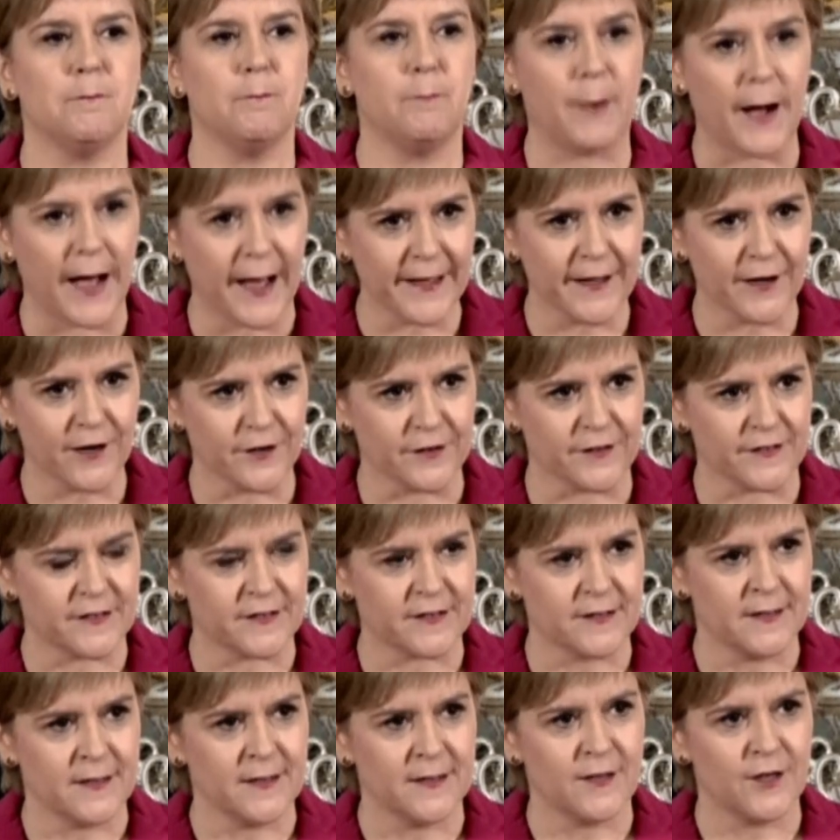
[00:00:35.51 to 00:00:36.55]
by
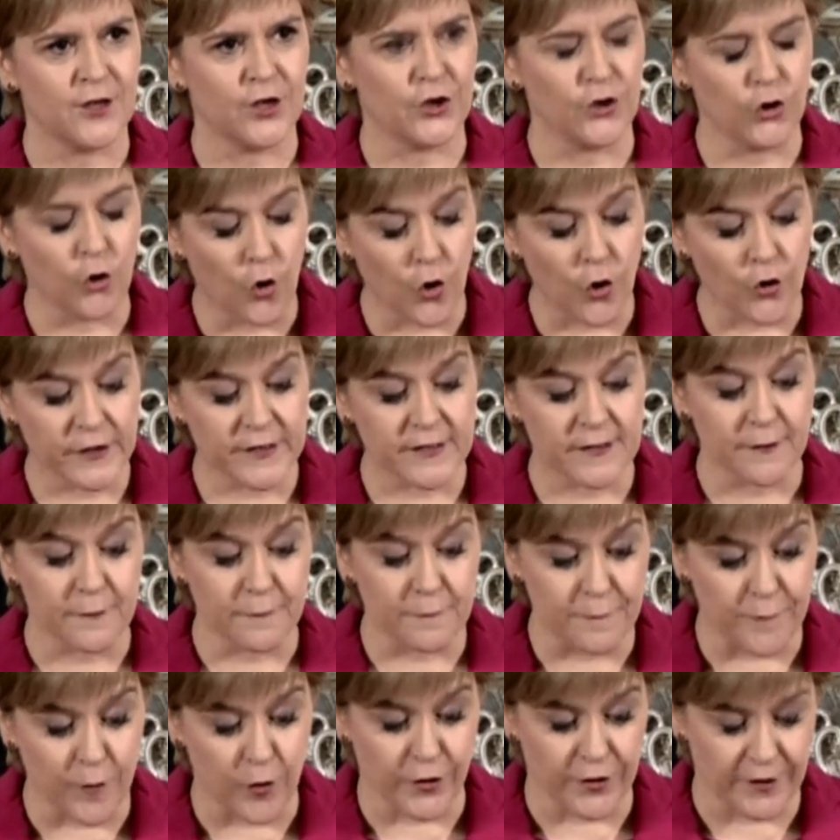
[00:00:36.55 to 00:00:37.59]
us, not
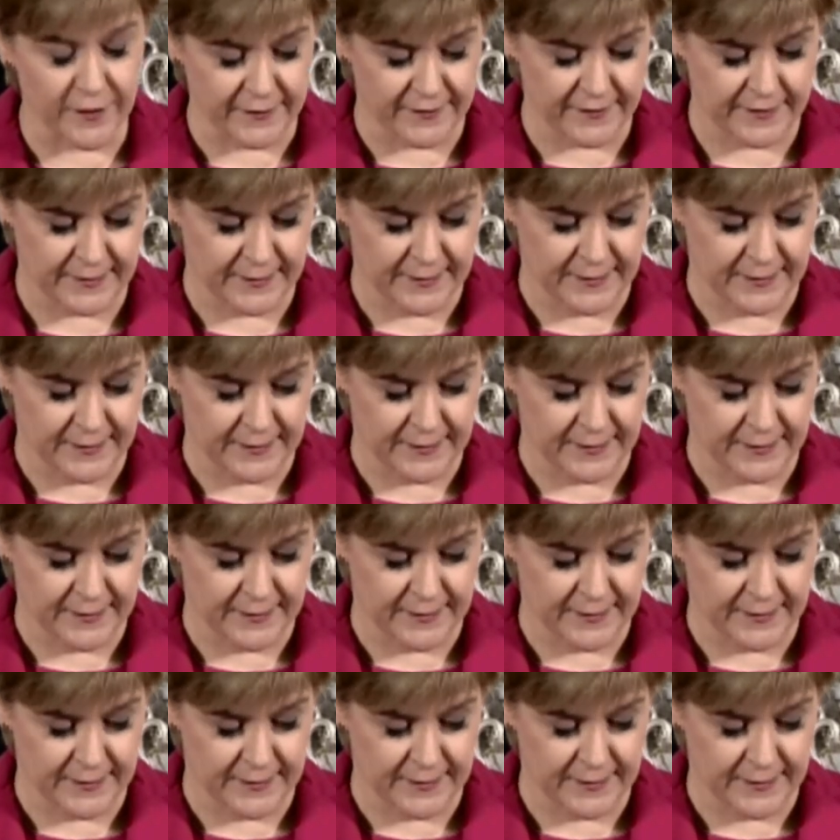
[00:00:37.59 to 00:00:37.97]
for us.